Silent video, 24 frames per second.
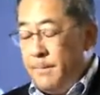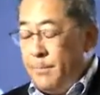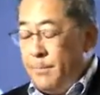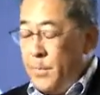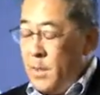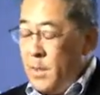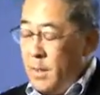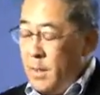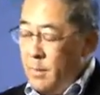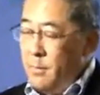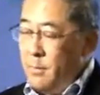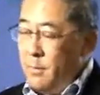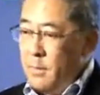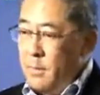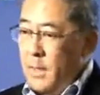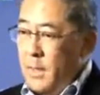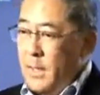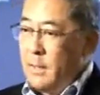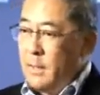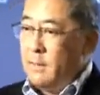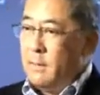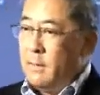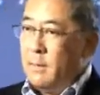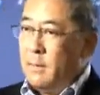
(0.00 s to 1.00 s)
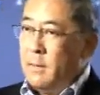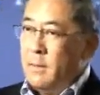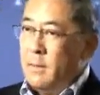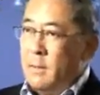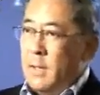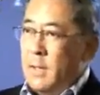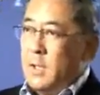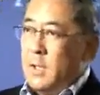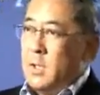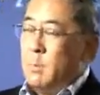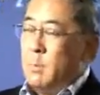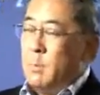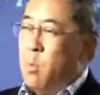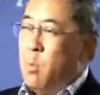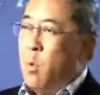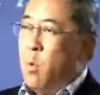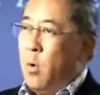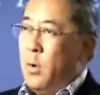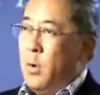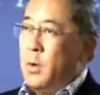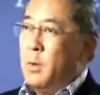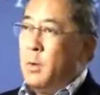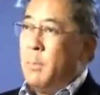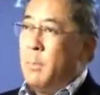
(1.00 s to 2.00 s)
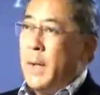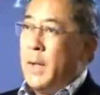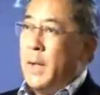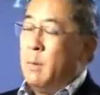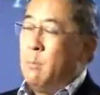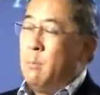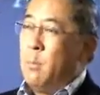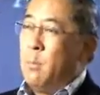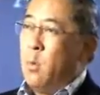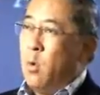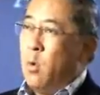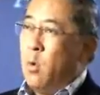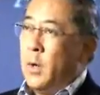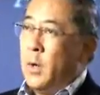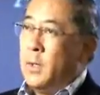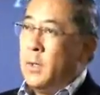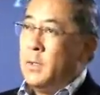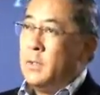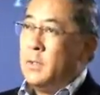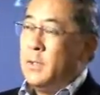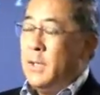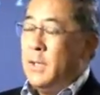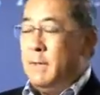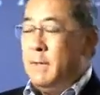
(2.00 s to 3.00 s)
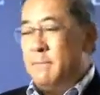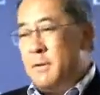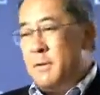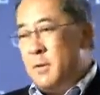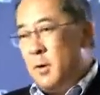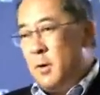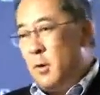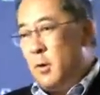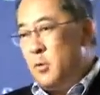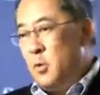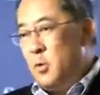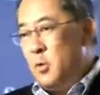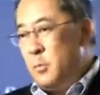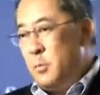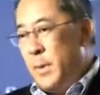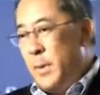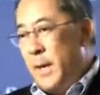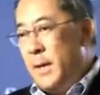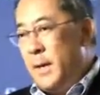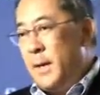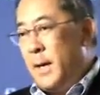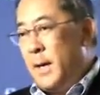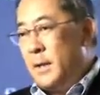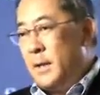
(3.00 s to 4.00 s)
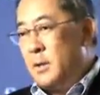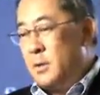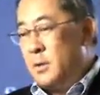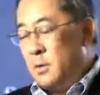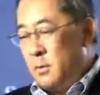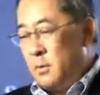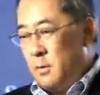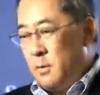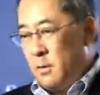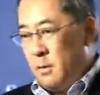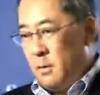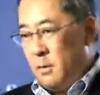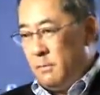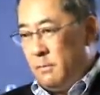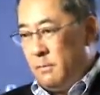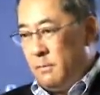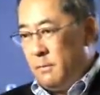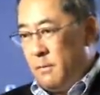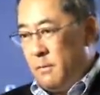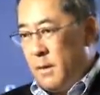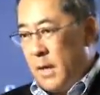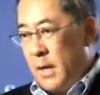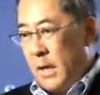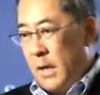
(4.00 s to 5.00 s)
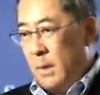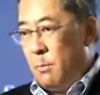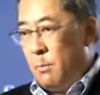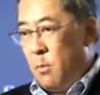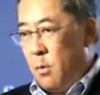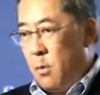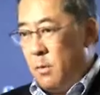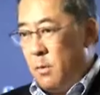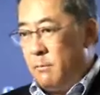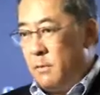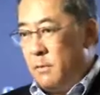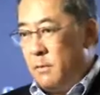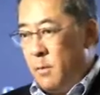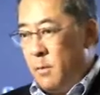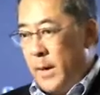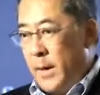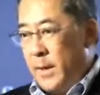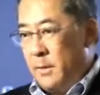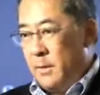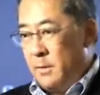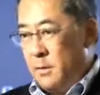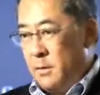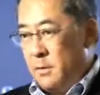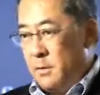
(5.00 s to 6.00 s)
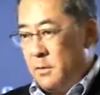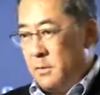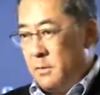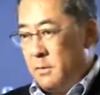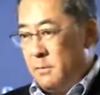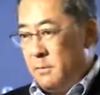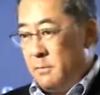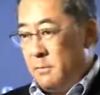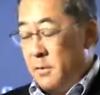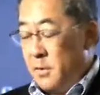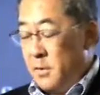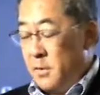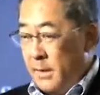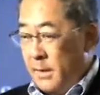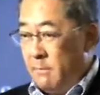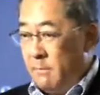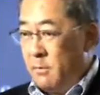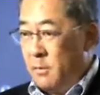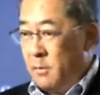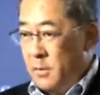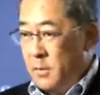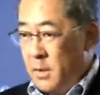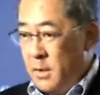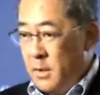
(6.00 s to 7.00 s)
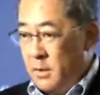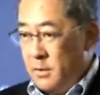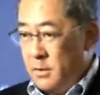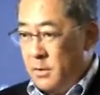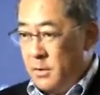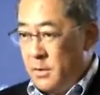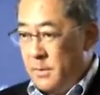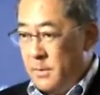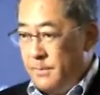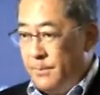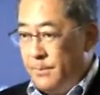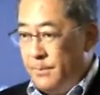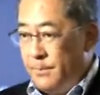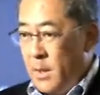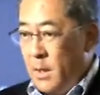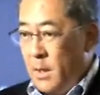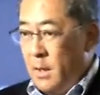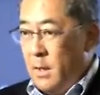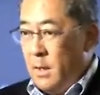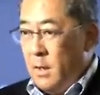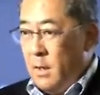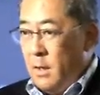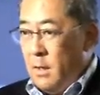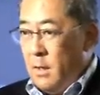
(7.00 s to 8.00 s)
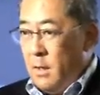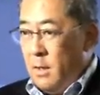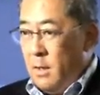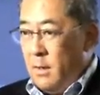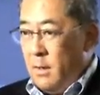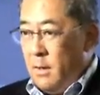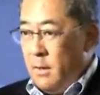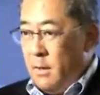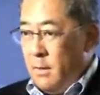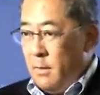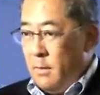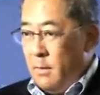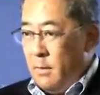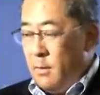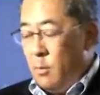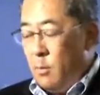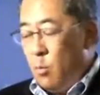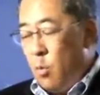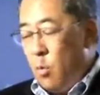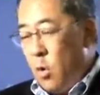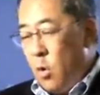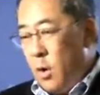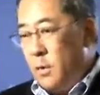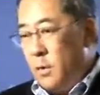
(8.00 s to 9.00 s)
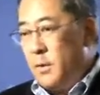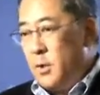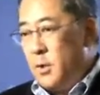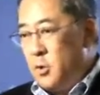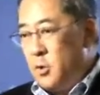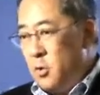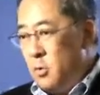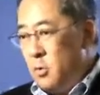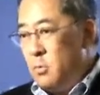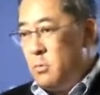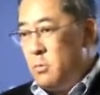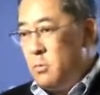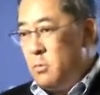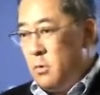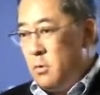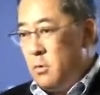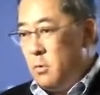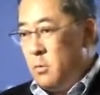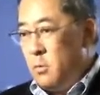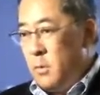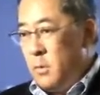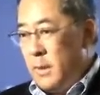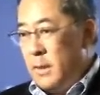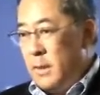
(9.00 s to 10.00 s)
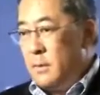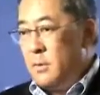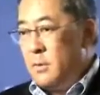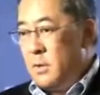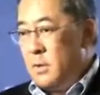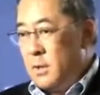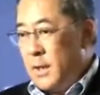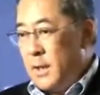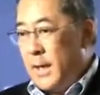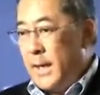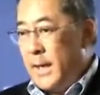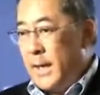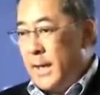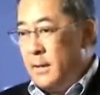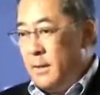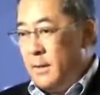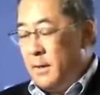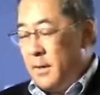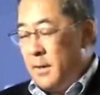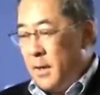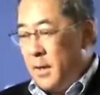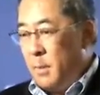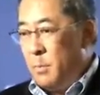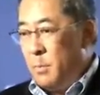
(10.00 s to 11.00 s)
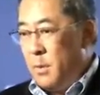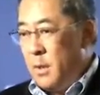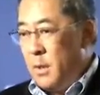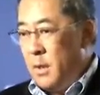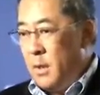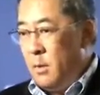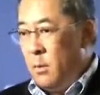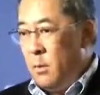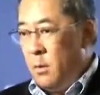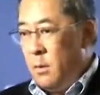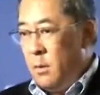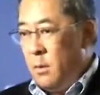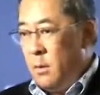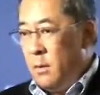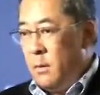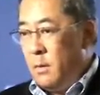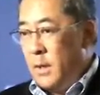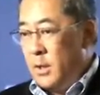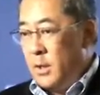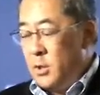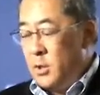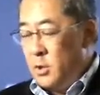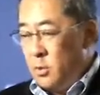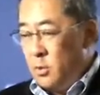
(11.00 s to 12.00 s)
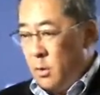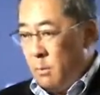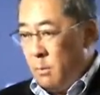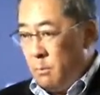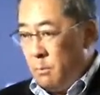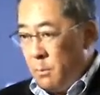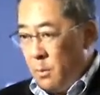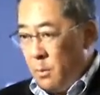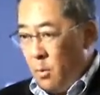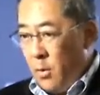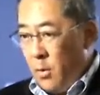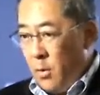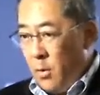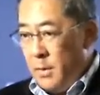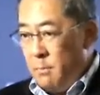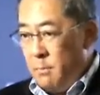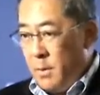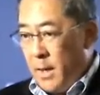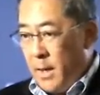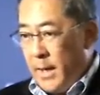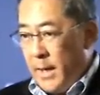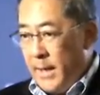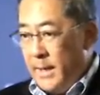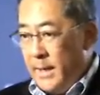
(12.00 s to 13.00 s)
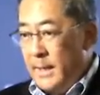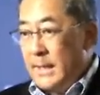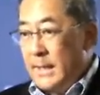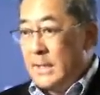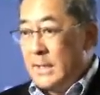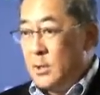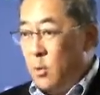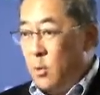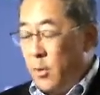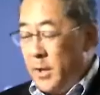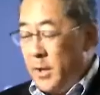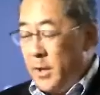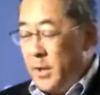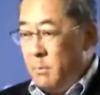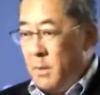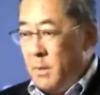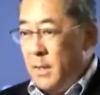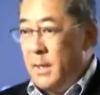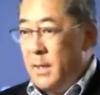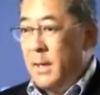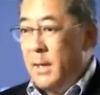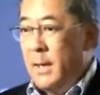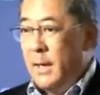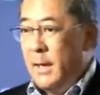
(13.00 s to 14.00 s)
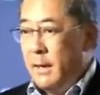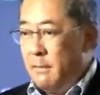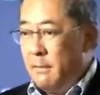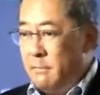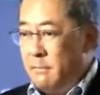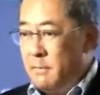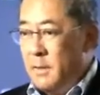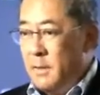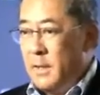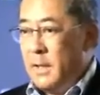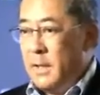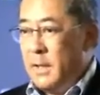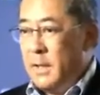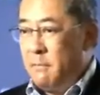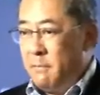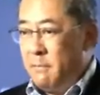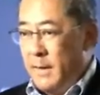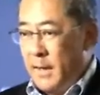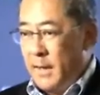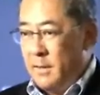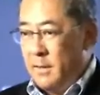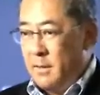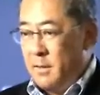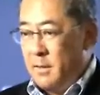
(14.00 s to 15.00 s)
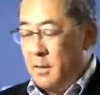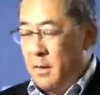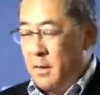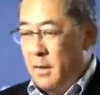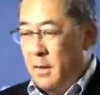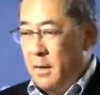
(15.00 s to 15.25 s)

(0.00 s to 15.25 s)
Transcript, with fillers: The other thing that's important about a board is even though you may not serve on a board of directors for several years, the work that you do inside the company that you're employed by is going to be heavily affected